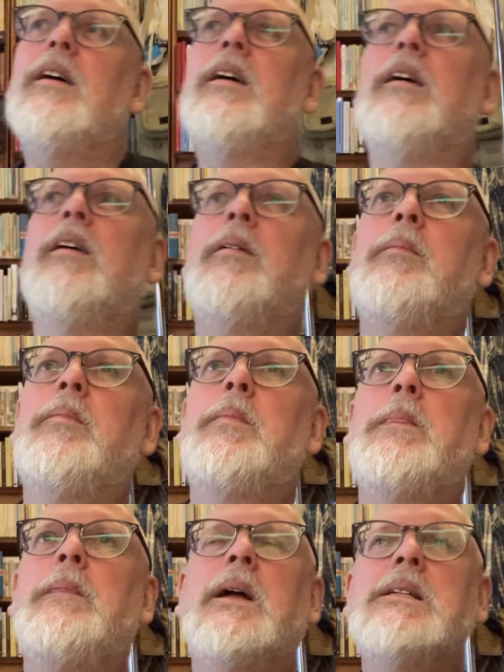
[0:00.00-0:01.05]
and
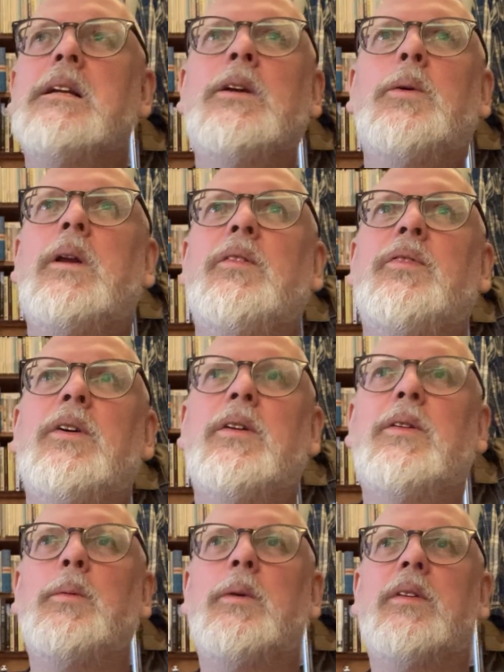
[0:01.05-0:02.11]
didn't go any
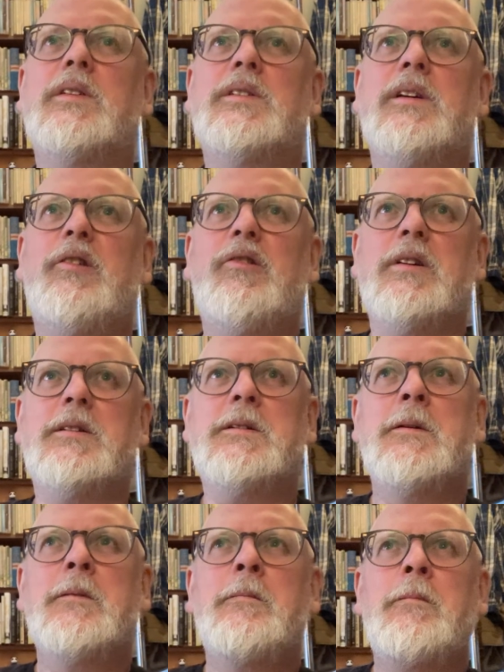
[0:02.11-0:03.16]
further with the series.
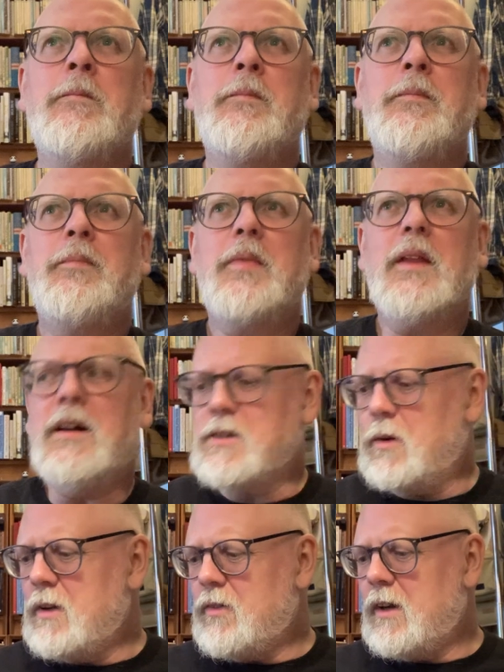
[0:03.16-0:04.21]
I
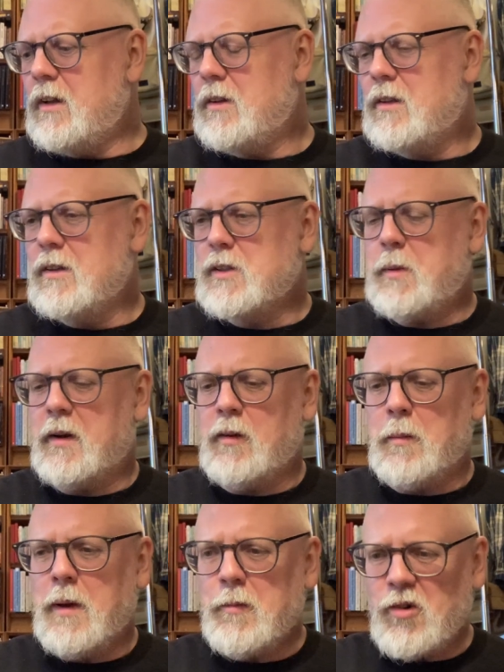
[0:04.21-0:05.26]
don't have any special
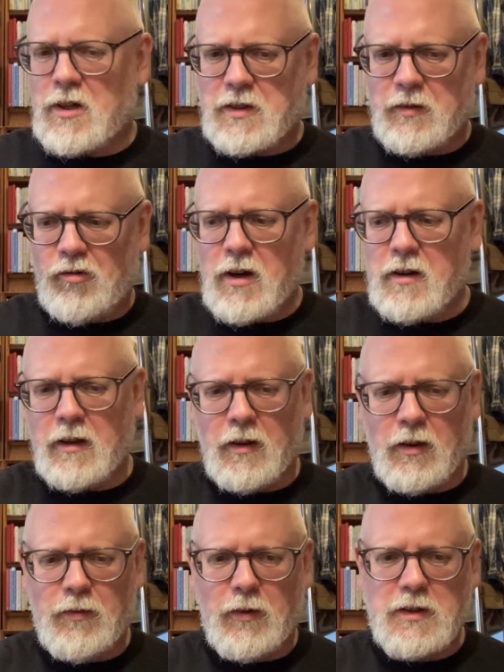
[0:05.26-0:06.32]
memories of reading it
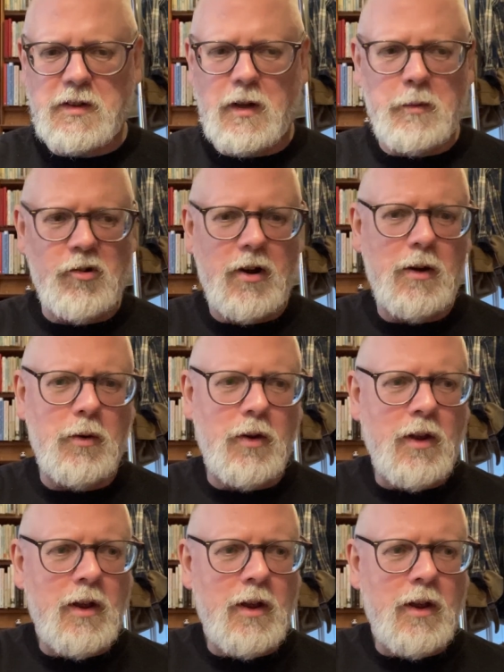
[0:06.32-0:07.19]
the first time around.